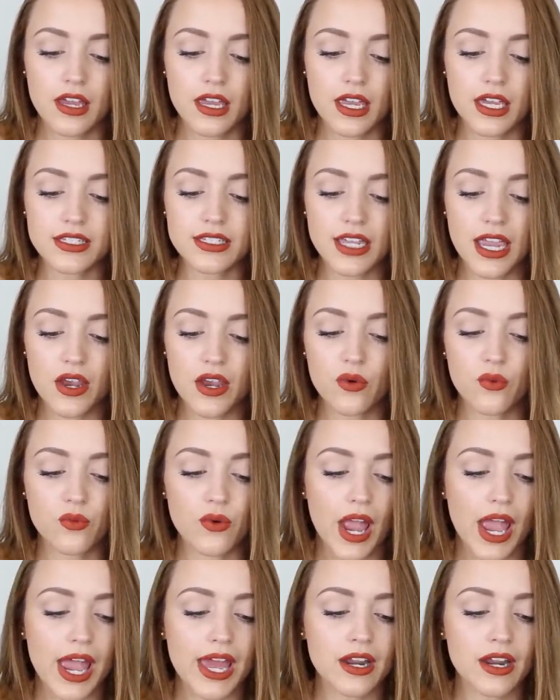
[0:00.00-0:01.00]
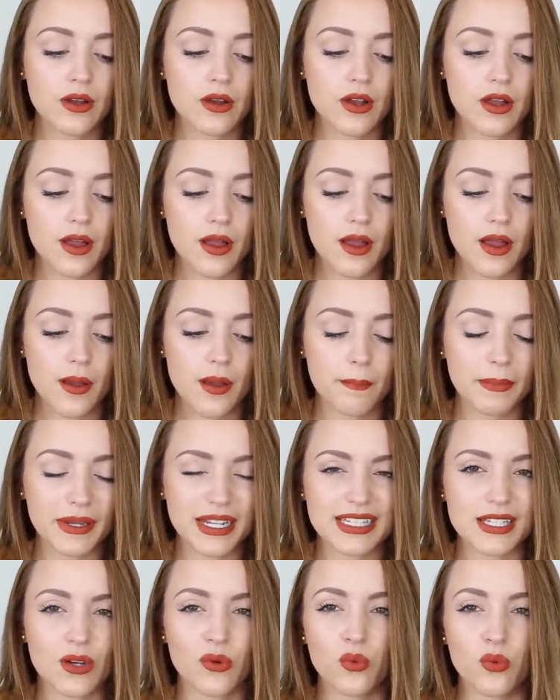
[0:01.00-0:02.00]
It's a red,
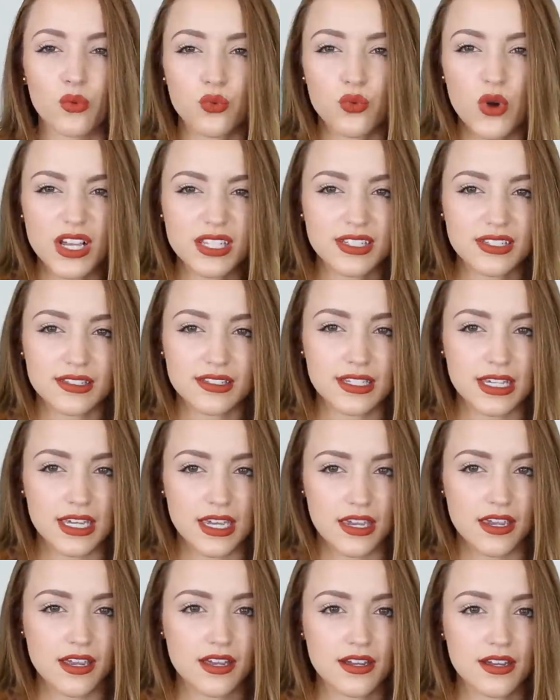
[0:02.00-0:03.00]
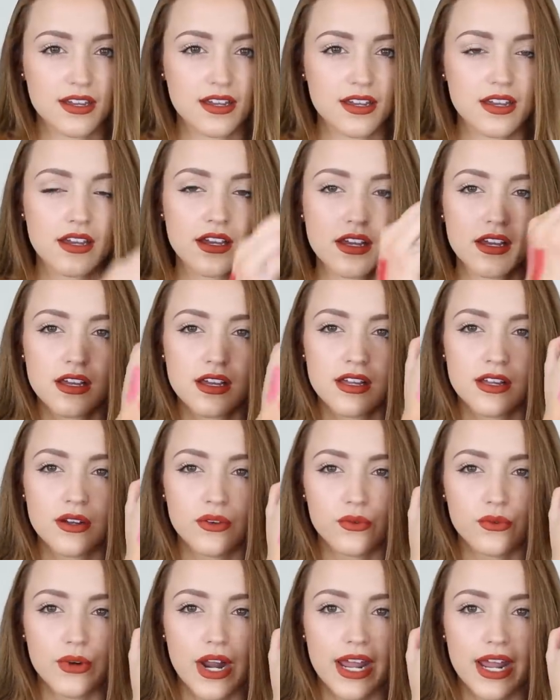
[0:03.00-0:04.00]
but it's a rusty
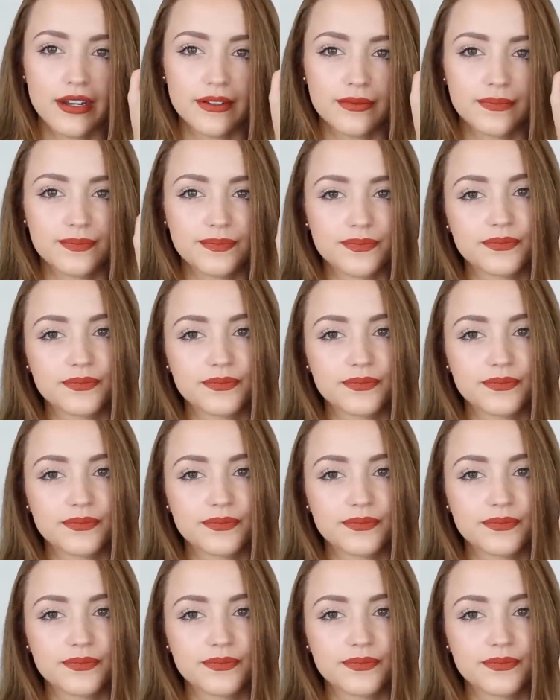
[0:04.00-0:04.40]
red.